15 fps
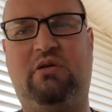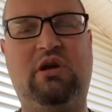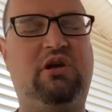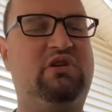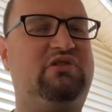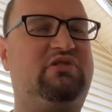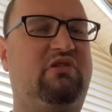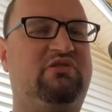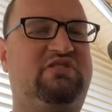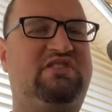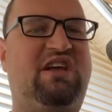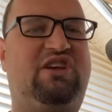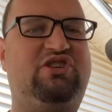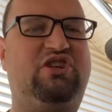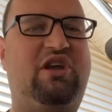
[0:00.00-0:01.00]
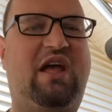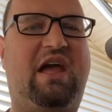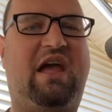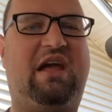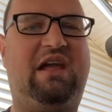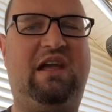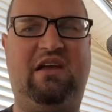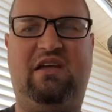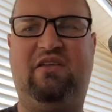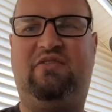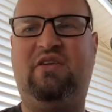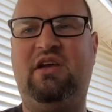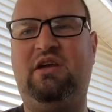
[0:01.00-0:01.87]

So, section A is